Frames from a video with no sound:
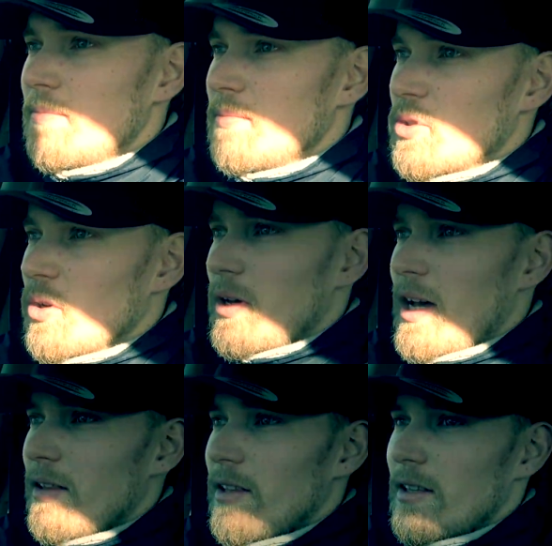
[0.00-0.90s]
So
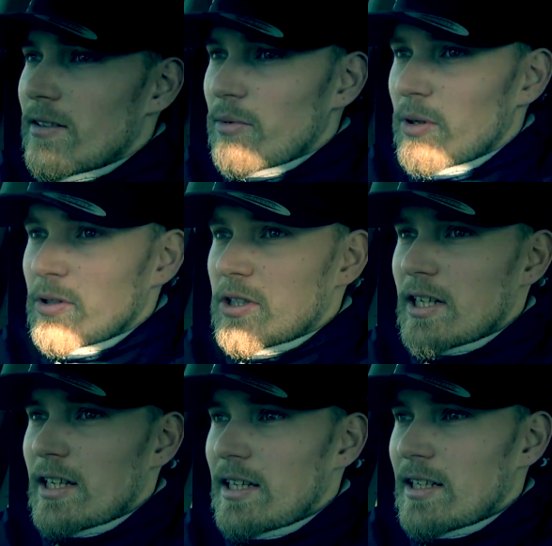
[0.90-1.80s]
yeah, we'll
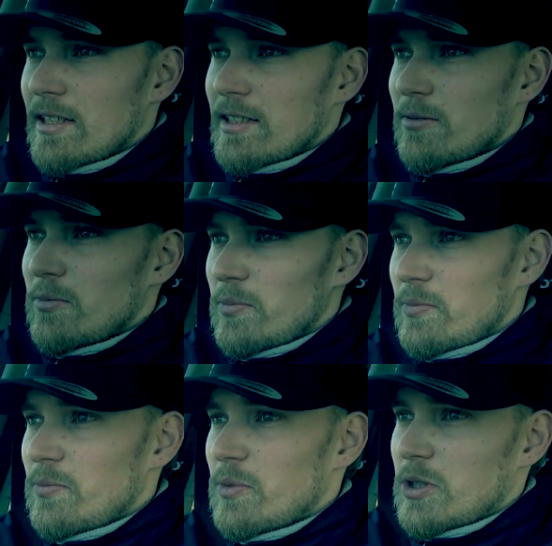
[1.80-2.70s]
see
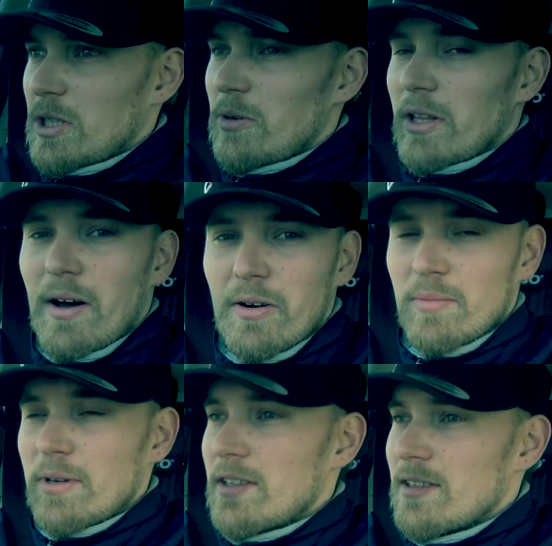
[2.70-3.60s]
what the
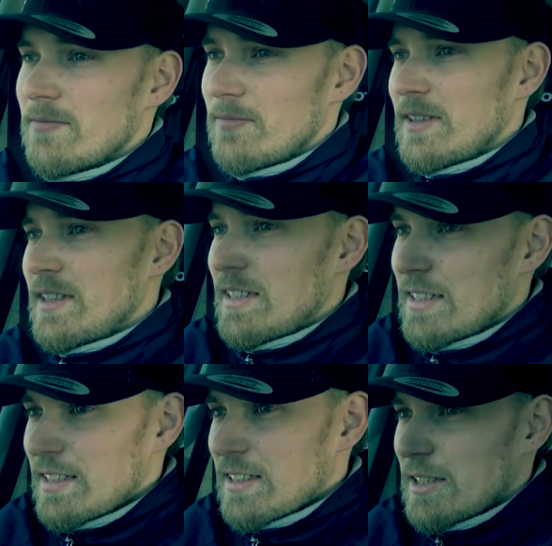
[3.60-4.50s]
outcome is.
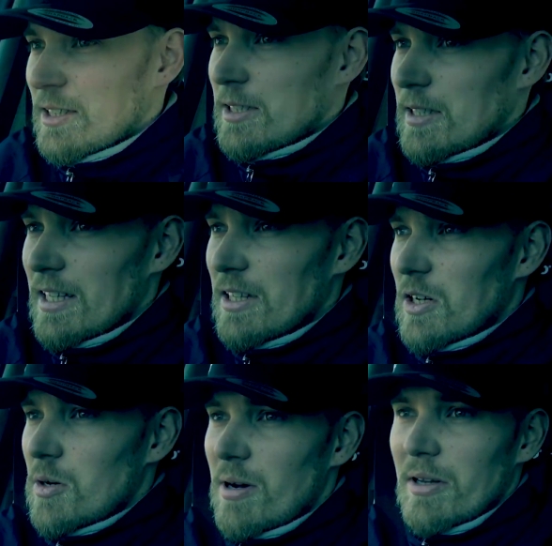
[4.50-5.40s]
I don't
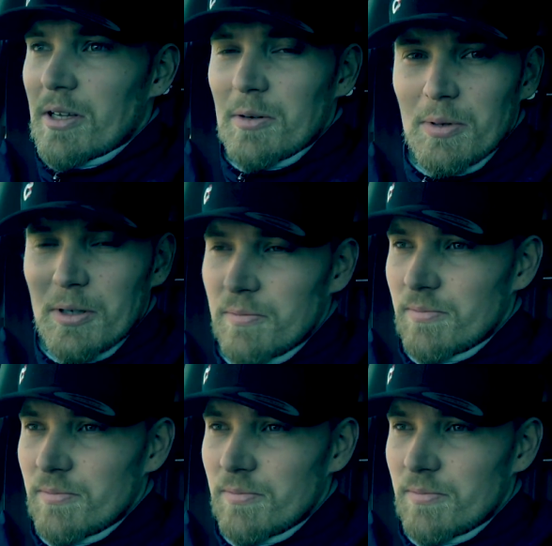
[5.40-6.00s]
know about you, but